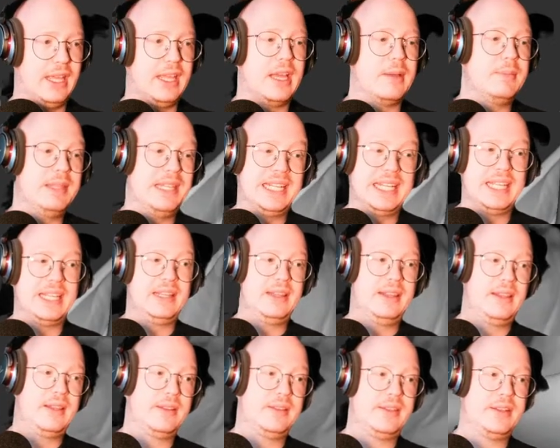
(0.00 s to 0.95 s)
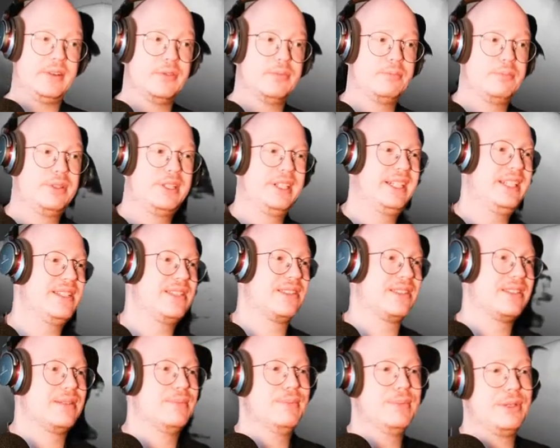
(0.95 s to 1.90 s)
I mean, they're pretty
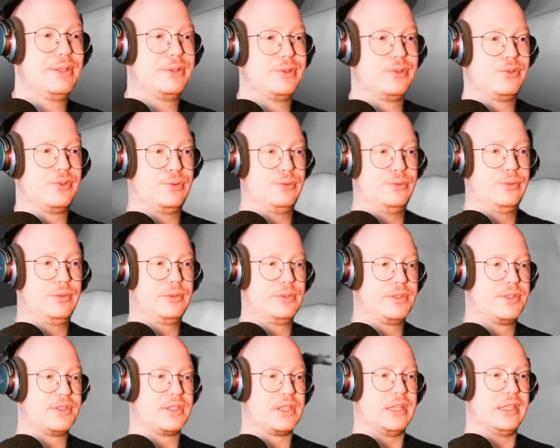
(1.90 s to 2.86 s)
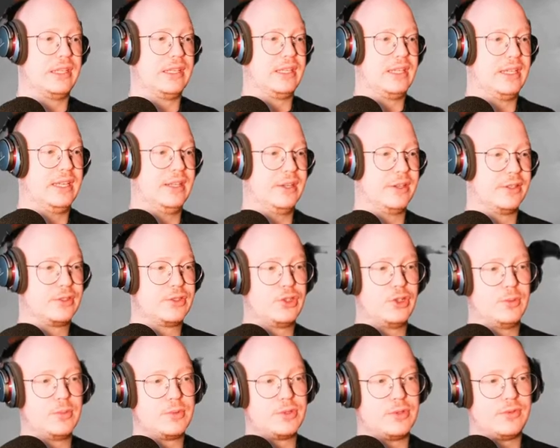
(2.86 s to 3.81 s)
similar tools, like in
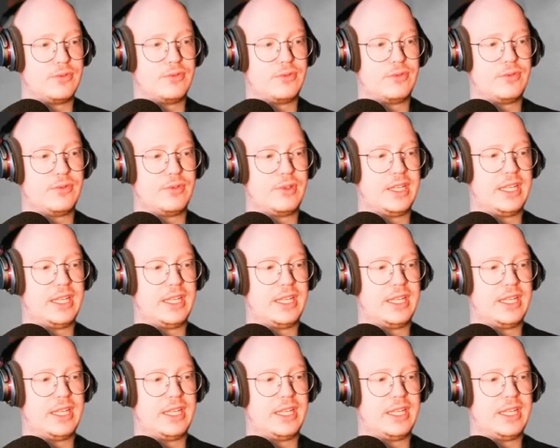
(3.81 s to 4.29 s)
terms of,